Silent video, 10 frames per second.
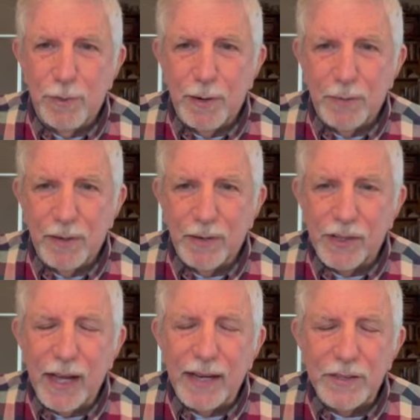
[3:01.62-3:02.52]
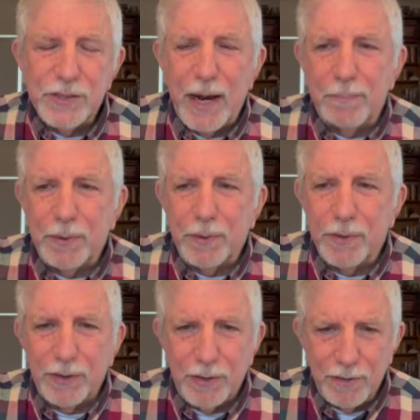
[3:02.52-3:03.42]
we were looking at chapter
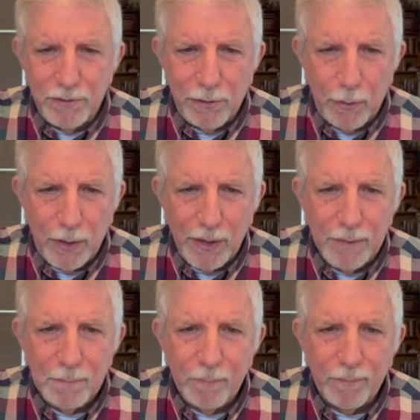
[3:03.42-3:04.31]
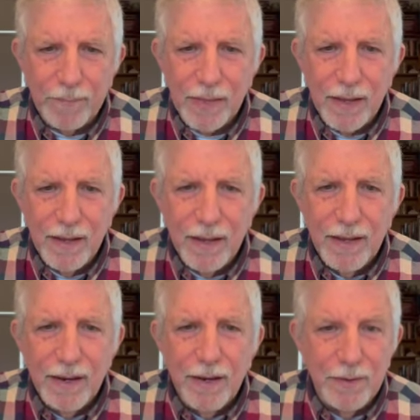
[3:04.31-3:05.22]
34.
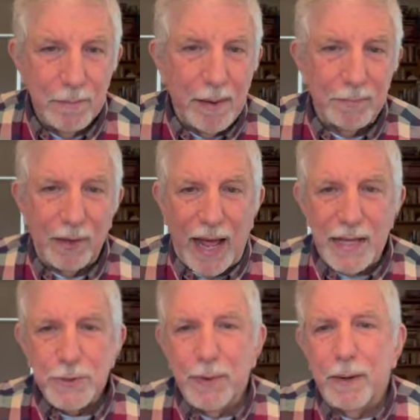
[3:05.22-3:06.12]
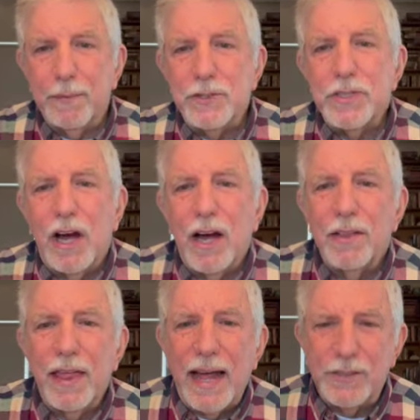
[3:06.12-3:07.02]
Remember, last week we saw
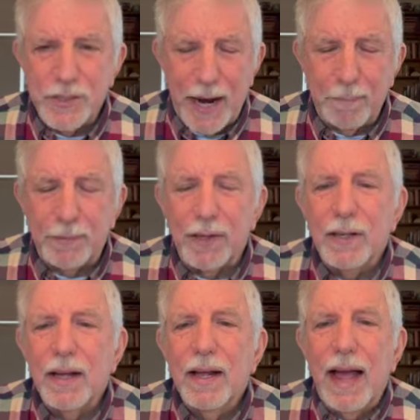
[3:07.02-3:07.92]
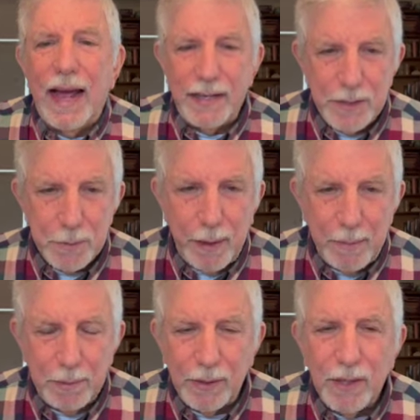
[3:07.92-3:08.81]
that chapter and its
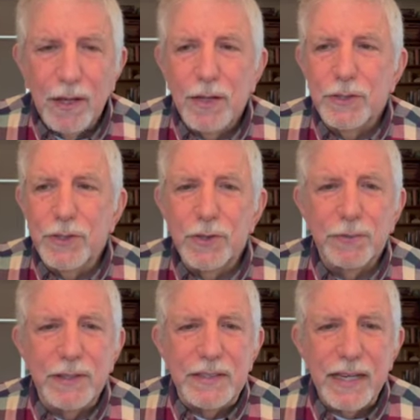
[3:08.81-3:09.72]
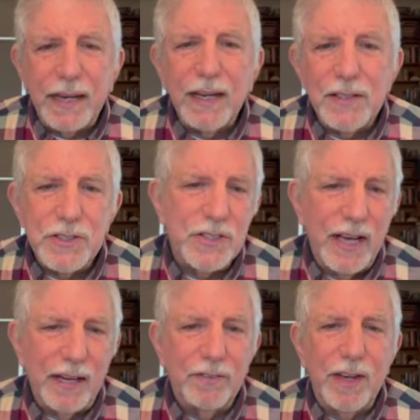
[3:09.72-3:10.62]
people do the ridiculous
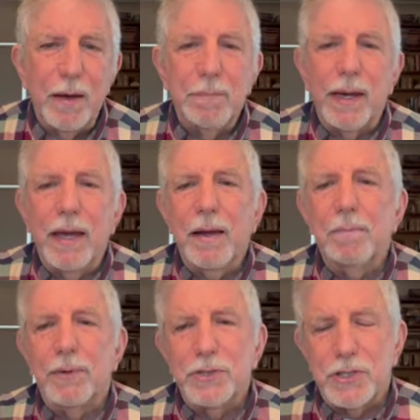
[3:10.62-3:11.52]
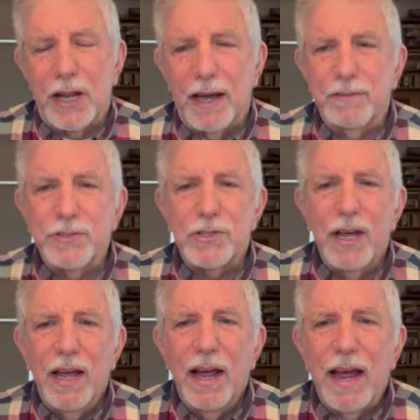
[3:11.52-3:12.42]
thing of keeping Hebrew slaves
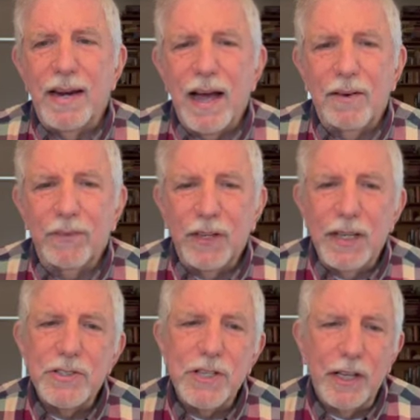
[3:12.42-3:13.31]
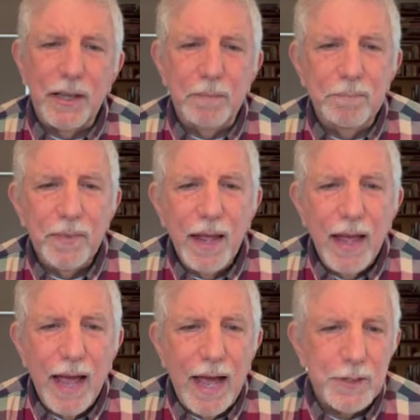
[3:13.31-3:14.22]
and not releasing them,
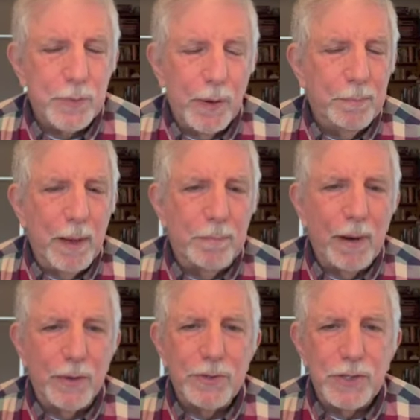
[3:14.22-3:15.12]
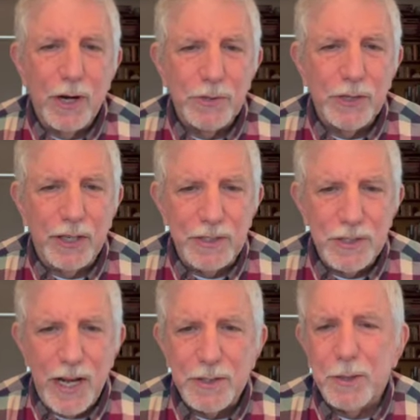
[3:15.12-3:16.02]
as would be both socially
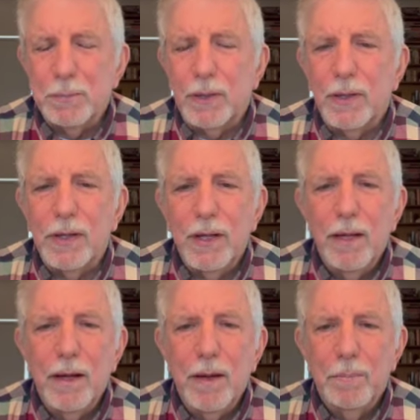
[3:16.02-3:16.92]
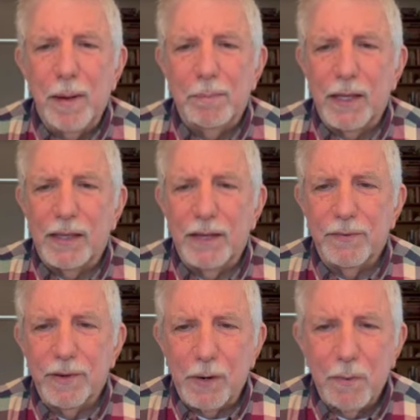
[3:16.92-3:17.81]
sensible, biblically
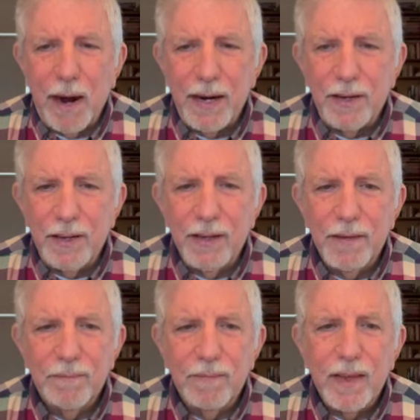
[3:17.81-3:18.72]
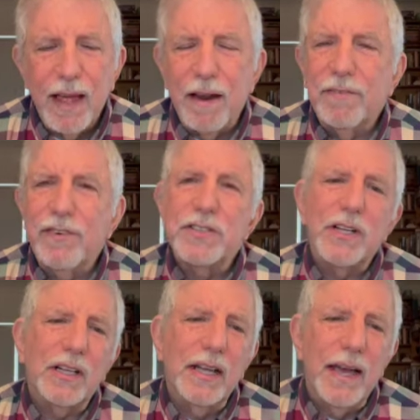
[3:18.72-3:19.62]
required, and
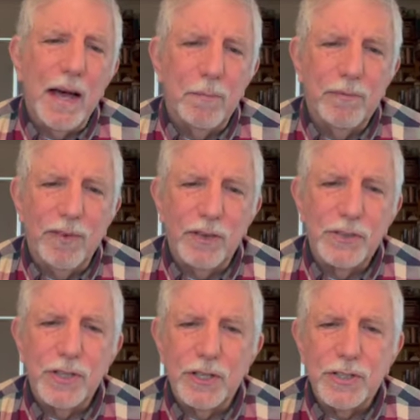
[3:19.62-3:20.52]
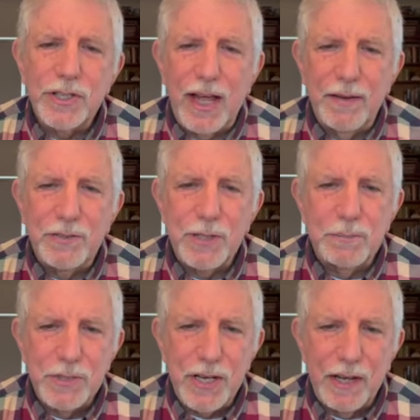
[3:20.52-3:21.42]
physically helpful to the slaves
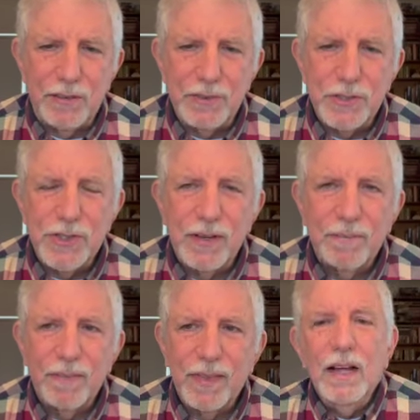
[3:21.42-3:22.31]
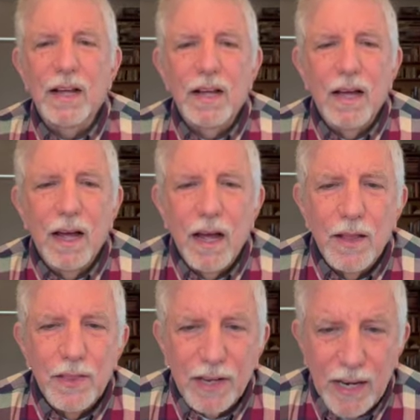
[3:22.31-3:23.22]
themselves.
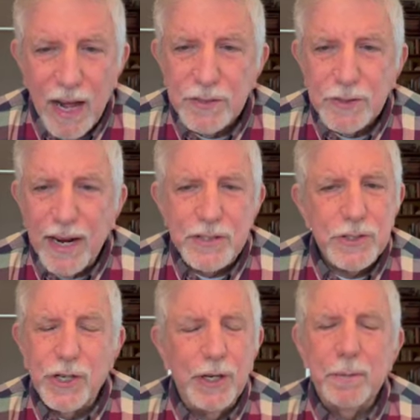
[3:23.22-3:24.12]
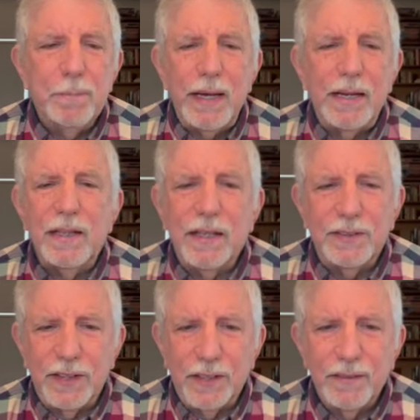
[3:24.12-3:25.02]
The contrast couldn't be
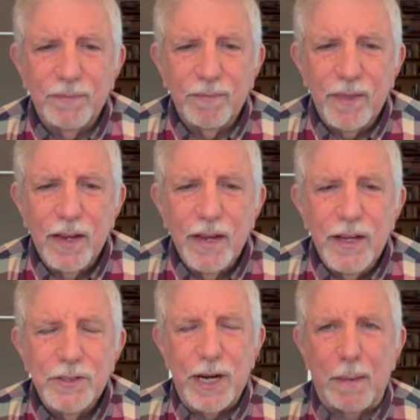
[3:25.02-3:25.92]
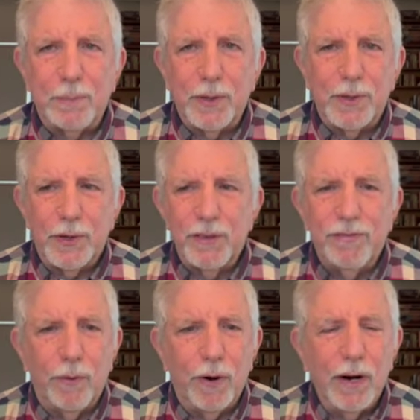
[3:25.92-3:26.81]
clearer. Chapter
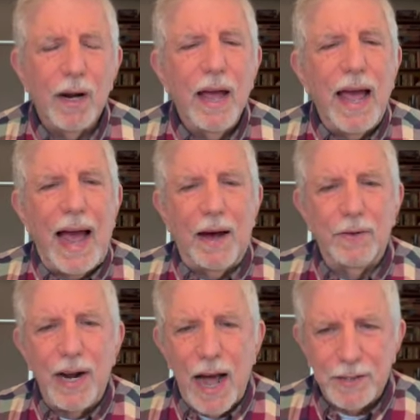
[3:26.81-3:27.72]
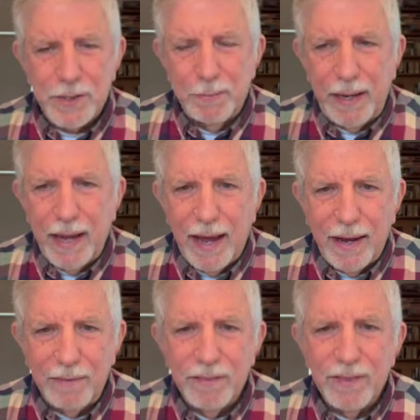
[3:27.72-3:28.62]
34, how not to
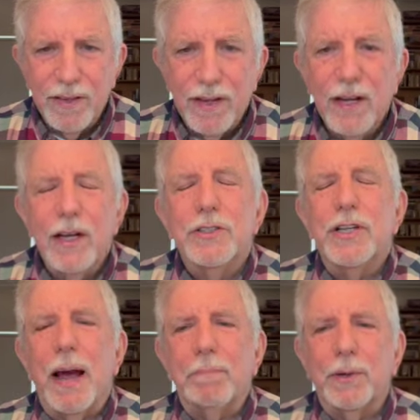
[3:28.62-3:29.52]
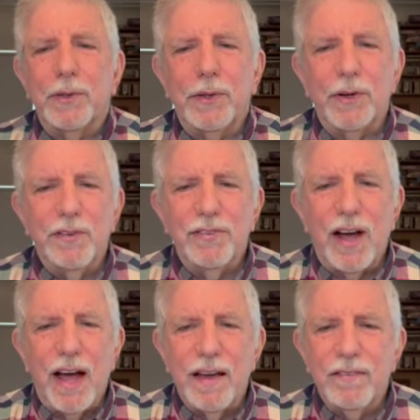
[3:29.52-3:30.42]
behave. Chapter
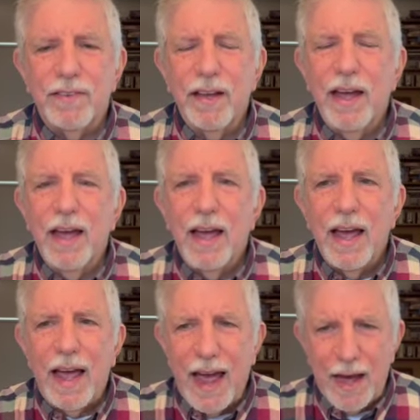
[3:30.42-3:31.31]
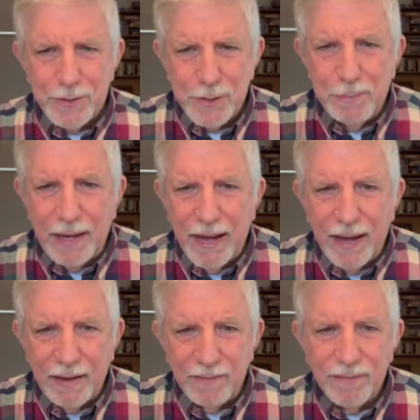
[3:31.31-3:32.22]
35, how to
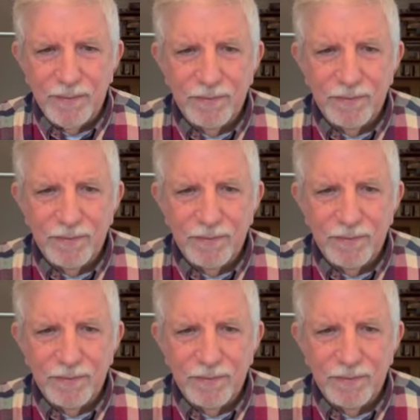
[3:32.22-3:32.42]
behave.